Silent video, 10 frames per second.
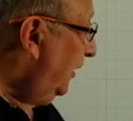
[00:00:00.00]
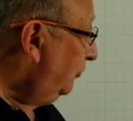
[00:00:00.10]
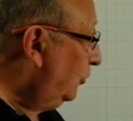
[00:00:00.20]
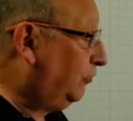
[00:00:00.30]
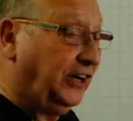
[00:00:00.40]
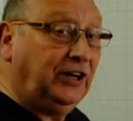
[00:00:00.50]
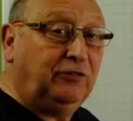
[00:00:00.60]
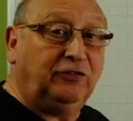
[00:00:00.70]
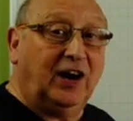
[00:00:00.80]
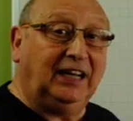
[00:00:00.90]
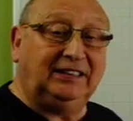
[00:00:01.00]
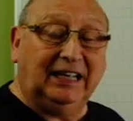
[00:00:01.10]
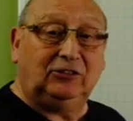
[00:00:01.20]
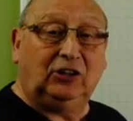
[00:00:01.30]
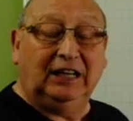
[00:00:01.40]
have to verify
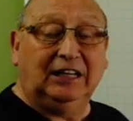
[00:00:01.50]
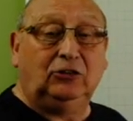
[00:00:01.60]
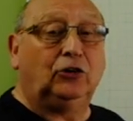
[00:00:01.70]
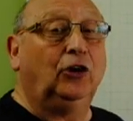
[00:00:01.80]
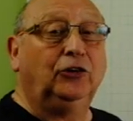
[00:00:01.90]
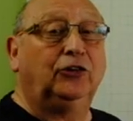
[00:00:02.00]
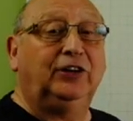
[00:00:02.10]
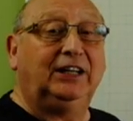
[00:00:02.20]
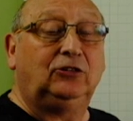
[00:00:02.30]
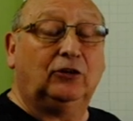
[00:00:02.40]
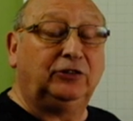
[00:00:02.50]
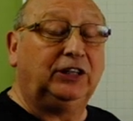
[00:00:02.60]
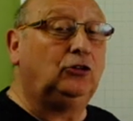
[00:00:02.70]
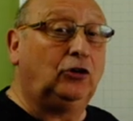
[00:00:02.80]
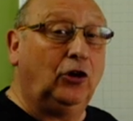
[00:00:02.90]
that the internal rate of
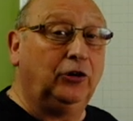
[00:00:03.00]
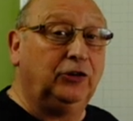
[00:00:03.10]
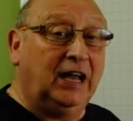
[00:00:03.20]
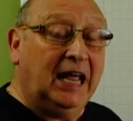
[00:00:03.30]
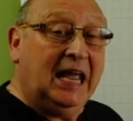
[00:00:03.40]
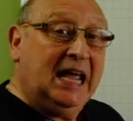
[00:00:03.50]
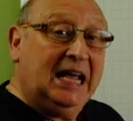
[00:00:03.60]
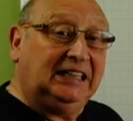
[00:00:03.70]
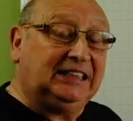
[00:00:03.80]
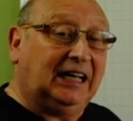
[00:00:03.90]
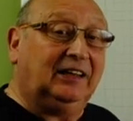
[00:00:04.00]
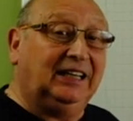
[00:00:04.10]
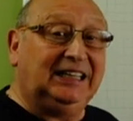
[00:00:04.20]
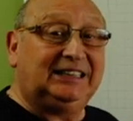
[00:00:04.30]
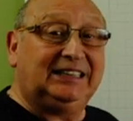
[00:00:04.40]
return is at
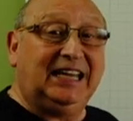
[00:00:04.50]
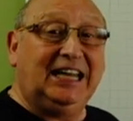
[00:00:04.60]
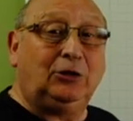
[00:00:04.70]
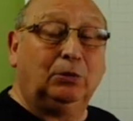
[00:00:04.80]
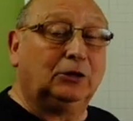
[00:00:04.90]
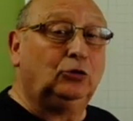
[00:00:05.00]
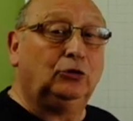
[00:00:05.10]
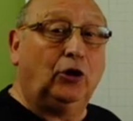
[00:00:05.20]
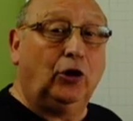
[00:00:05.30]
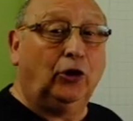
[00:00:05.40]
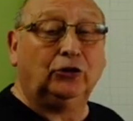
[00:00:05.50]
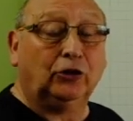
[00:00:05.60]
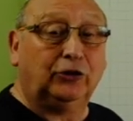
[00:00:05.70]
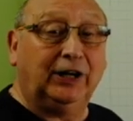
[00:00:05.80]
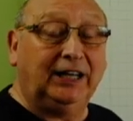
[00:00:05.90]
least equal to the
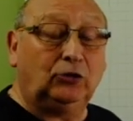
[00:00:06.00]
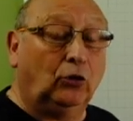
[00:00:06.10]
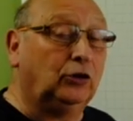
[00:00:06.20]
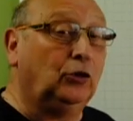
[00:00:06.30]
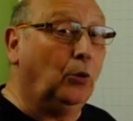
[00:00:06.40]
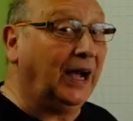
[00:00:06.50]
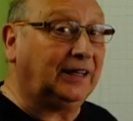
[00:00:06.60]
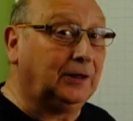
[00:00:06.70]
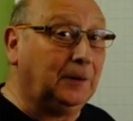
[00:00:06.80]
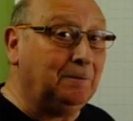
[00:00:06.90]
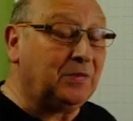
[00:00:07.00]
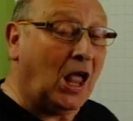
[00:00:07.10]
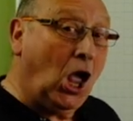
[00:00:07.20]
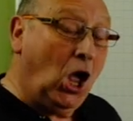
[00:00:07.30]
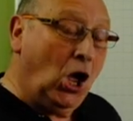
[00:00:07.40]
hurdle rate or the WACC.
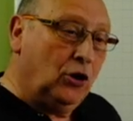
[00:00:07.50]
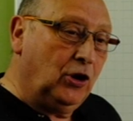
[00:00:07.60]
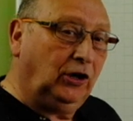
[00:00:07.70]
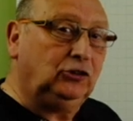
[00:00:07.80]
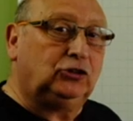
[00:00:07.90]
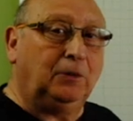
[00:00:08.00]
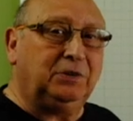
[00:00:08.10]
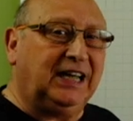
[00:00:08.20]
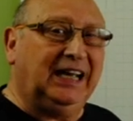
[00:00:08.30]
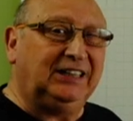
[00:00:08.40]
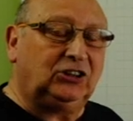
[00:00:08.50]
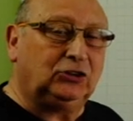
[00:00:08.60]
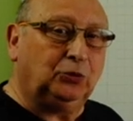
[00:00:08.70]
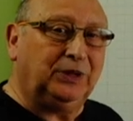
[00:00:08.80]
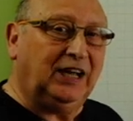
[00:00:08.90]
Now, in some
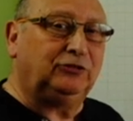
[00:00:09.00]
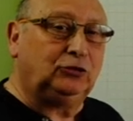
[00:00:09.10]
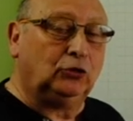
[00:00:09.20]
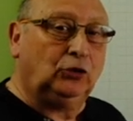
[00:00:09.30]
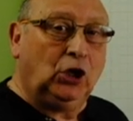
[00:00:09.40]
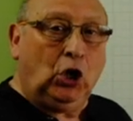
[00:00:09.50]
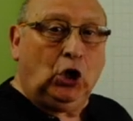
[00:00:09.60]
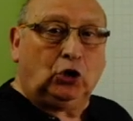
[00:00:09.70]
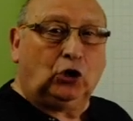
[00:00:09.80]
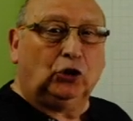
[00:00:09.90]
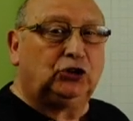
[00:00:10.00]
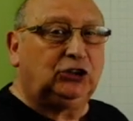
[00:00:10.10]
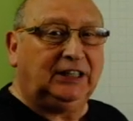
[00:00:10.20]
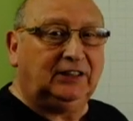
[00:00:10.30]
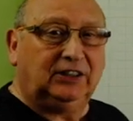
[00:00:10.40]
cases, we have to
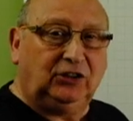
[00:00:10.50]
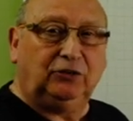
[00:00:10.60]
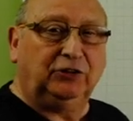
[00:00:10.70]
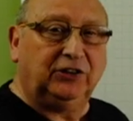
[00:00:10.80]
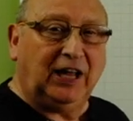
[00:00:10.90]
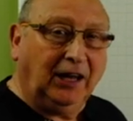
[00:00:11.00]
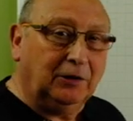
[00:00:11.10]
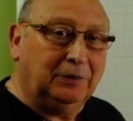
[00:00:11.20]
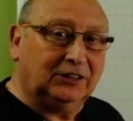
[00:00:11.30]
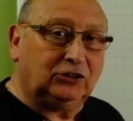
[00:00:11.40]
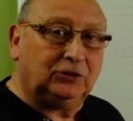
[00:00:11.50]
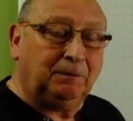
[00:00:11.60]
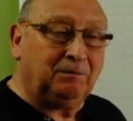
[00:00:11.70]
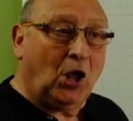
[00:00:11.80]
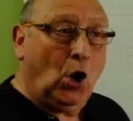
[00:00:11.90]
consider different
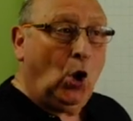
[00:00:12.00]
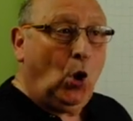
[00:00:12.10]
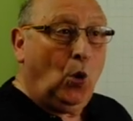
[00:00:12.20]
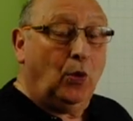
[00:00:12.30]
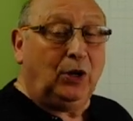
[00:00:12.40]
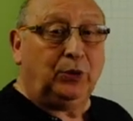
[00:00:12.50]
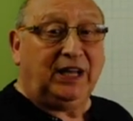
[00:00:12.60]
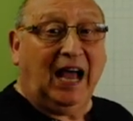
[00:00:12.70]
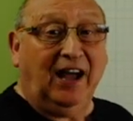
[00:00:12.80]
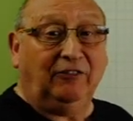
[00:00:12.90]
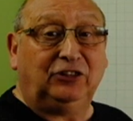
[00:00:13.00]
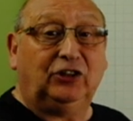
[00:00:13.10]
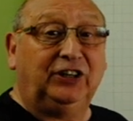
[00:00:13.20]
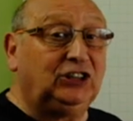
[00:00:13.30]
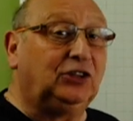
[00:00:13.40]
elements. When we have
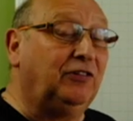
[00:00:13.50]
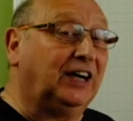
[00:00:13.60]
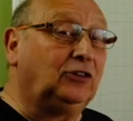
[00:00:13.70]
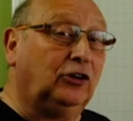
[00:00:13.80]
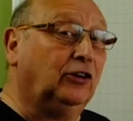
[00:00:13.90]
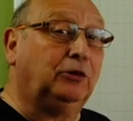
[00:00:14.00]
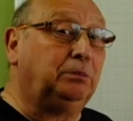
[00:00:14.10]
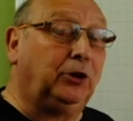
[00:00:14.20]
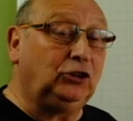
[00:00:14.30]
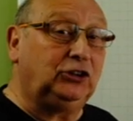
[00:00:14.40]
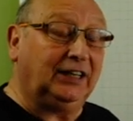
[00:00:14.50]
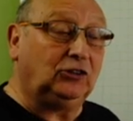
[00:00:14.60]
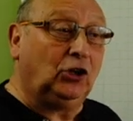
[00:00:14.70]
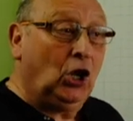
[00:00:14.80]
the risk factor of a project,